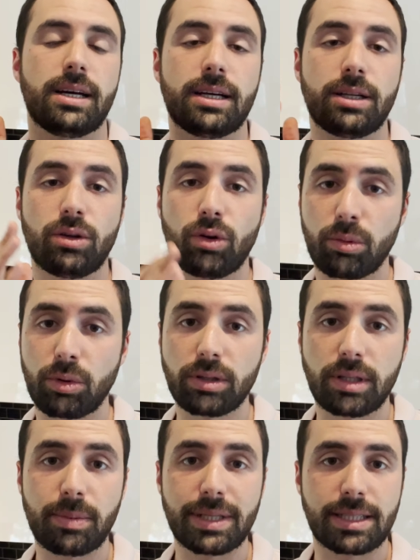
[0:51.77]
normal
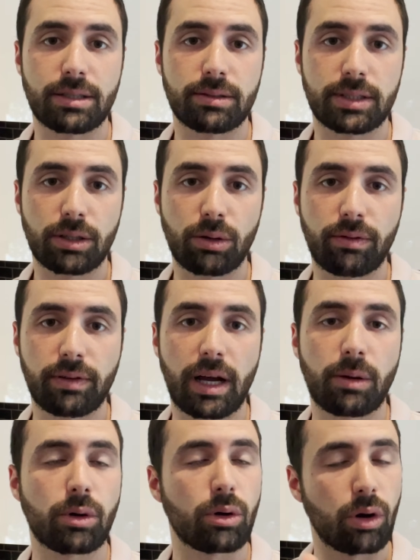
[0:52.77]
Type 00
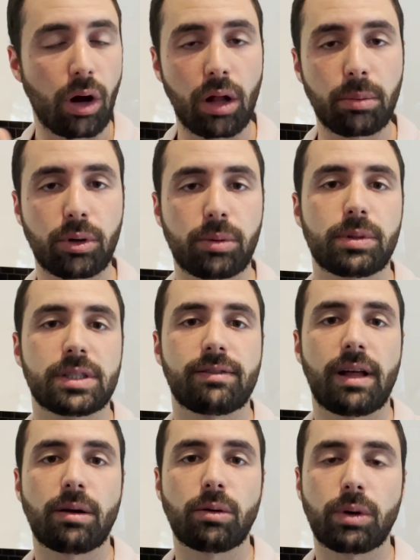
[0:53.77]
flour or all-purpose flour,